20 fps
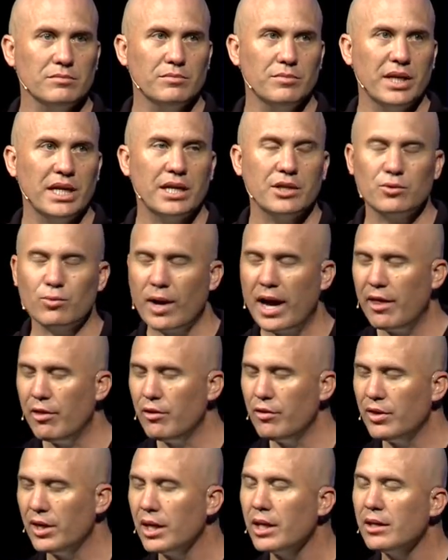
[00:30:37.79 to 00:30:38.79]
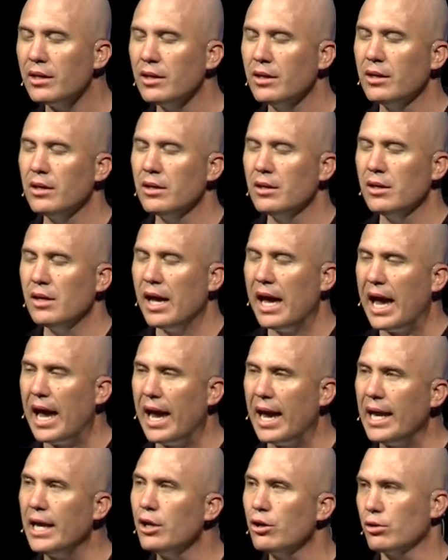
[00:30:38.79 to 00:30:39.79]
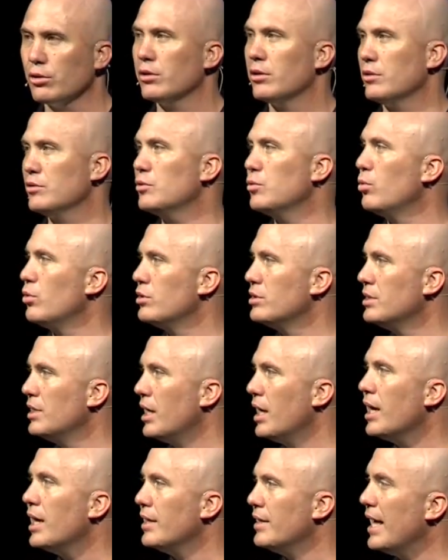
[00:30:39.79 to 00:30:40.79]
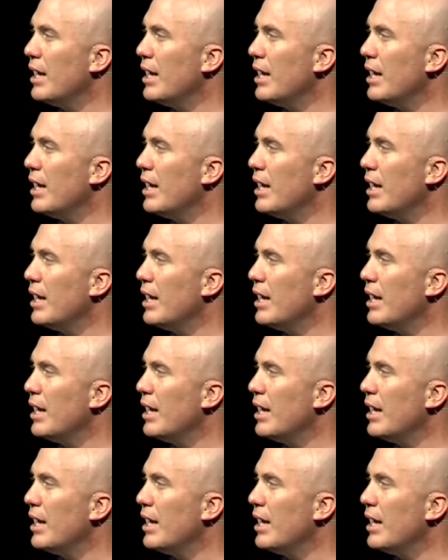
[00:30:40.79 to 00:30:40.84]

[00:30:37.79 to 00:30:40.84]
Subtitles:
Because rather than anger towards God,